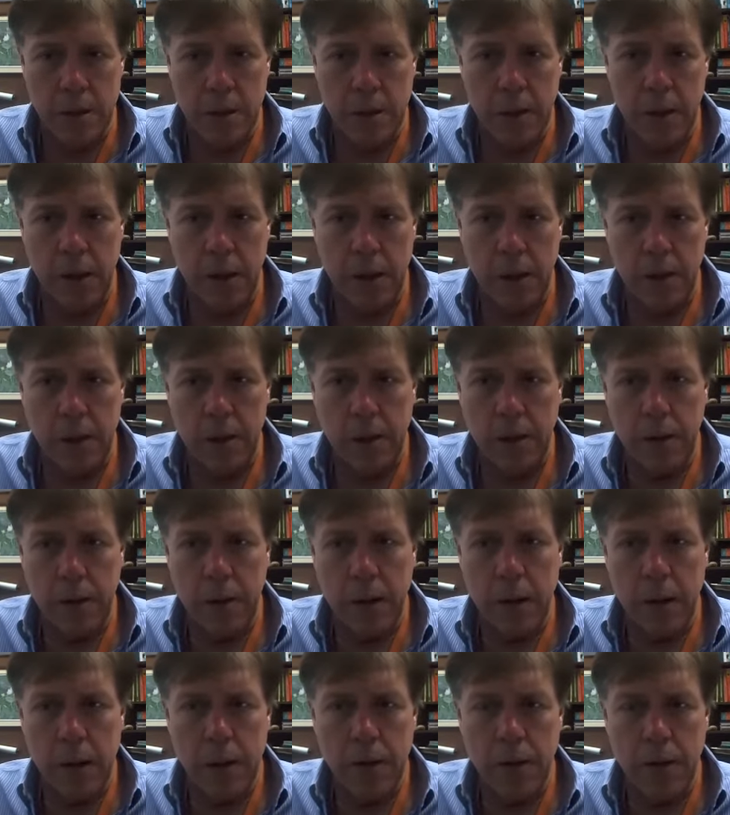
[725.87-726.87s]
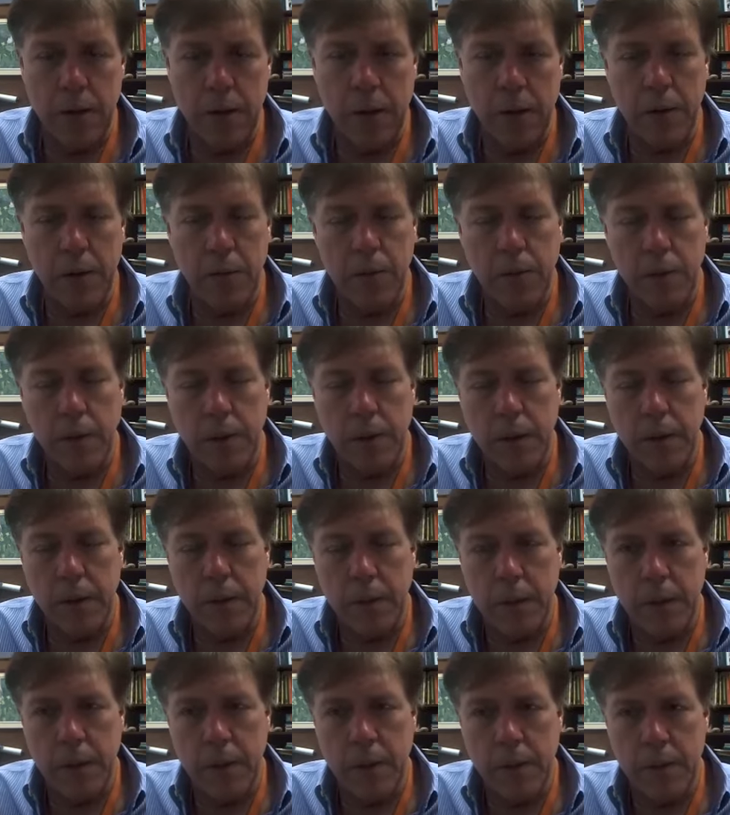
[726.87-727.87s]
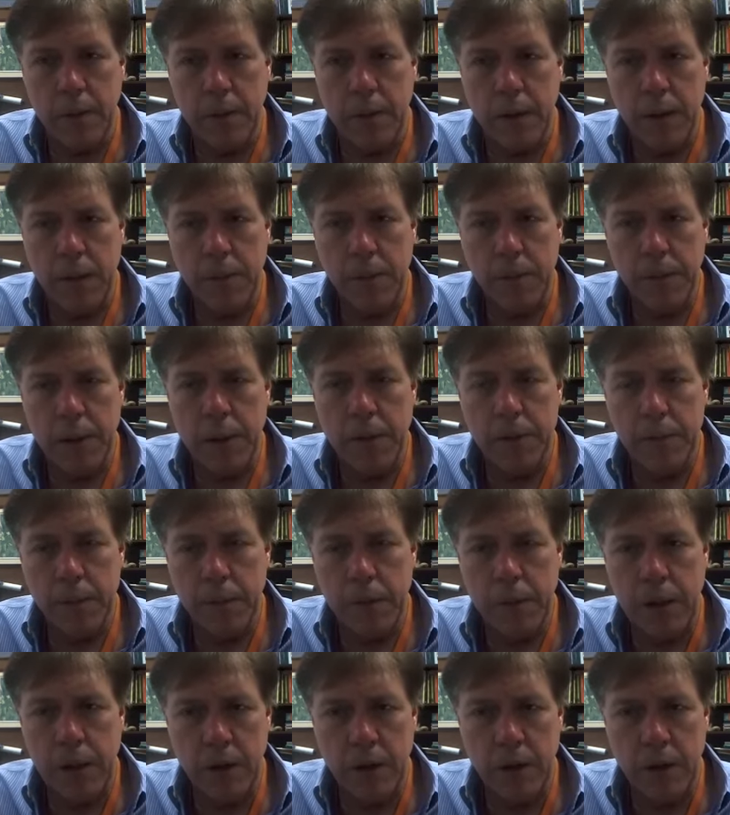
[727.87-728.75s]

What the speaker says: I think that people